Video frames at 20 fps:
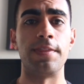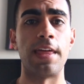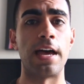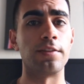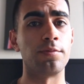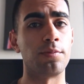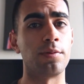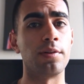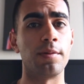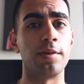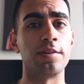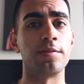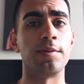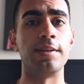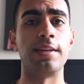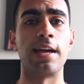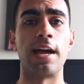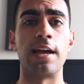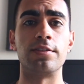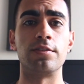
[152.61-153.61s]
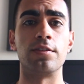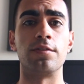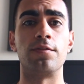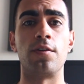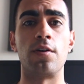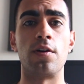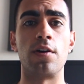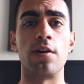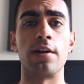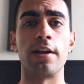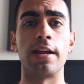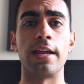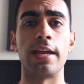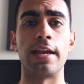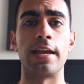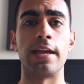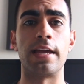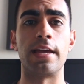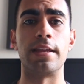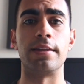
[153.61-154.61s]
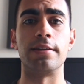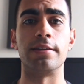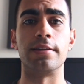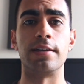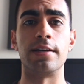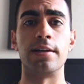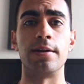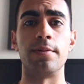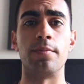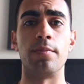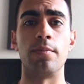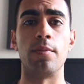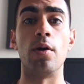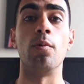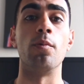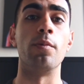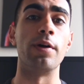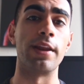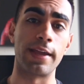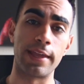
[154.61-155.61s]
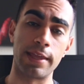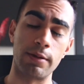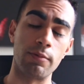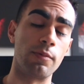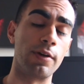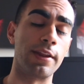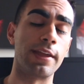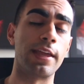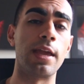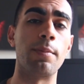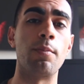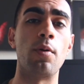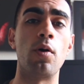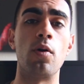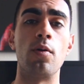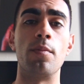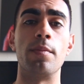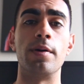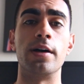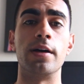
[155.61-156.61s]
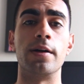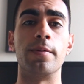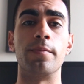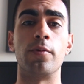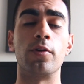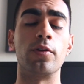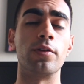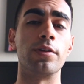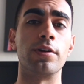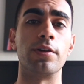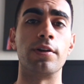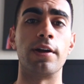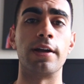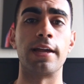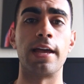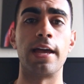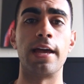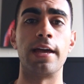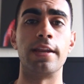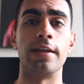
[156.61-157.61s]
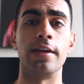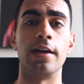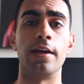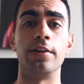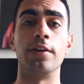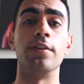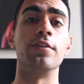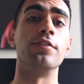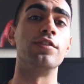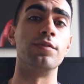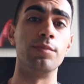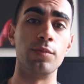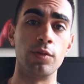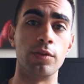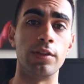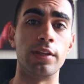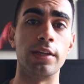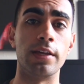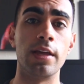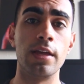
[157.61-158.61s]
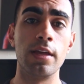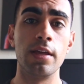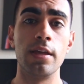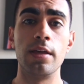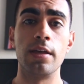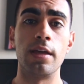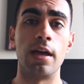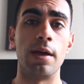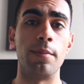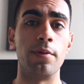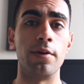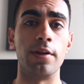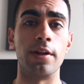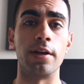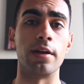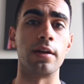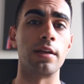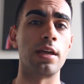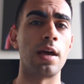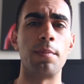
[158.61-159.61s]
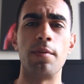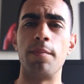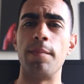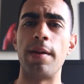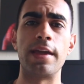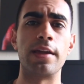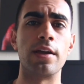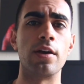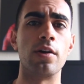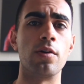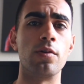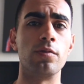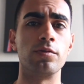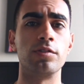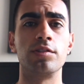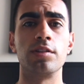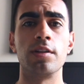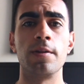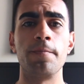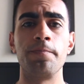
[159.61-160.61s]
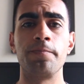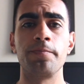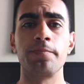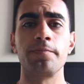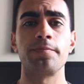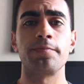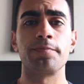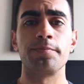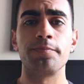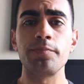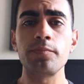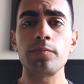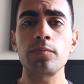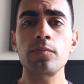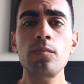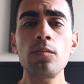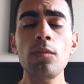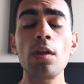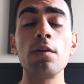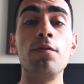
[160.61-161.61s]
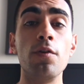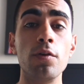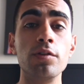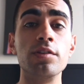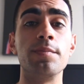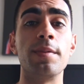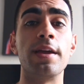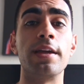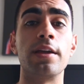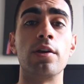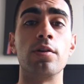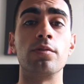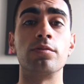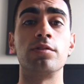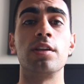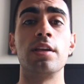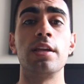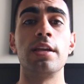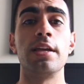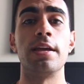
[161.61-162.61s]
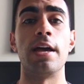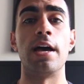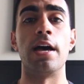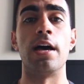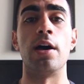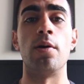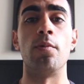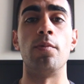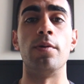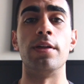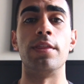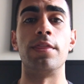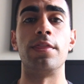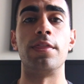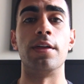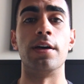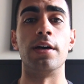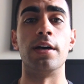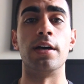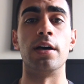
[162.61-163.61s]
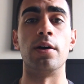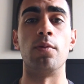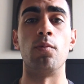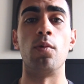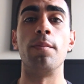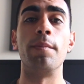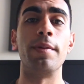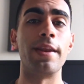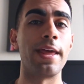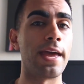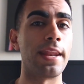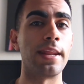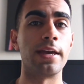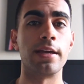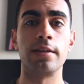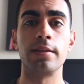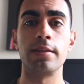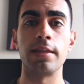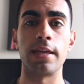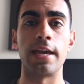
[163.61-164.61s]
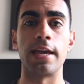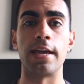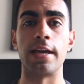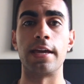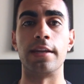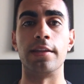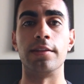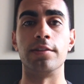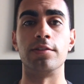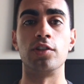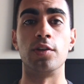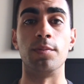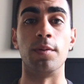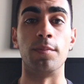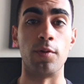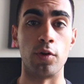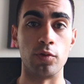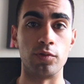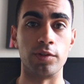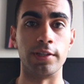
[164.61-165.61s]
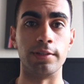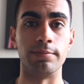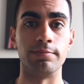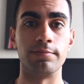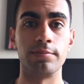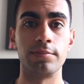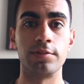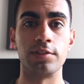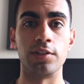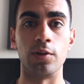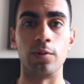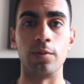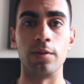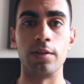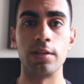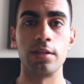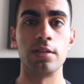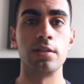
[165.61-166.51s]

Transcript: that's pretty much my diet so far. And when I came home earlier, I had another smoothie. I put a couple mangoes, frozen mangoes, with one banana and a scoop of protein. So